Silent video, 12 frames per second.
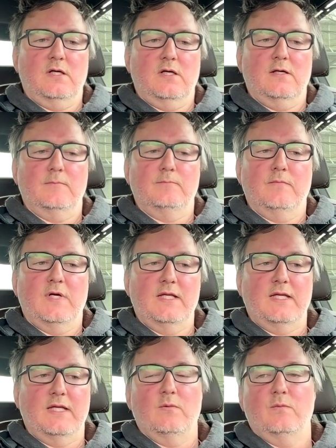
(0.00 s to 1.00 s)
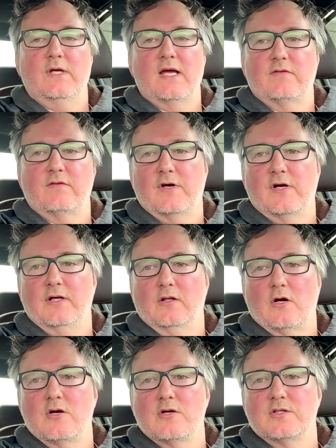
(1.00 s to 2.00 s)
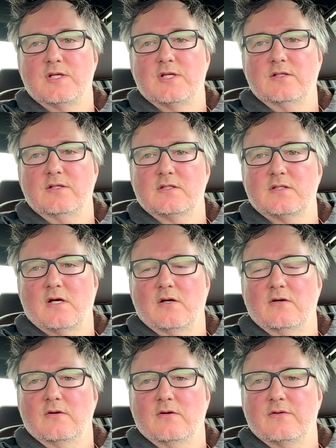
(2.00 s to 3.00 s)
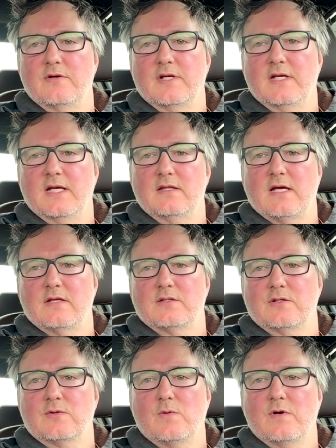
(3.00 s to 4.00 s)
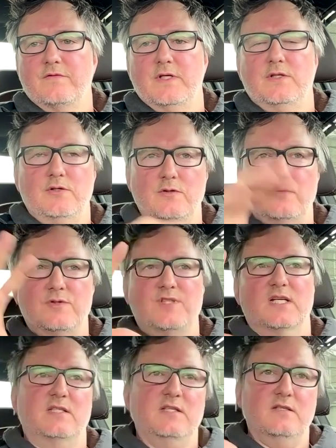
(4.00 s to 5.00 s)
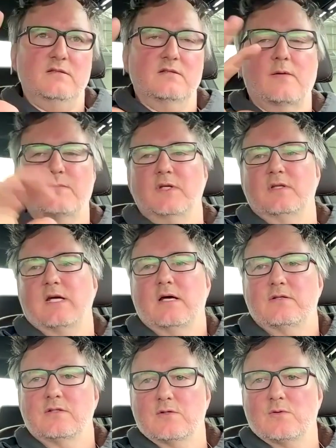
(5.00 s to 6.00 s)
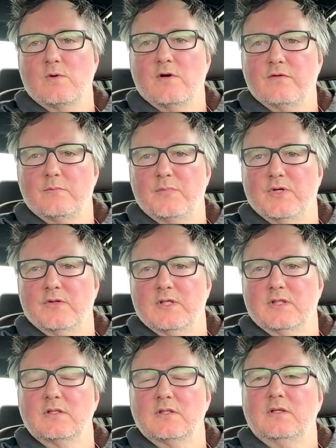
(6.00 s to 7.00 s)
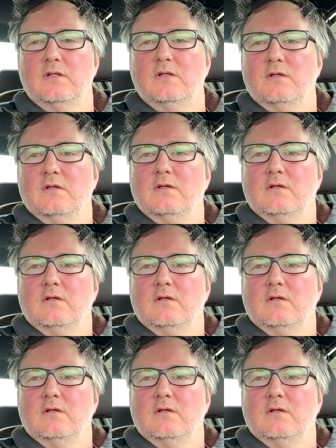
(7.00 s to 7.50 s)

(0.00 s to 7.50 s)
And then we have a very large stage that's 138,000 square feet, 260-something thousand square foot buildings.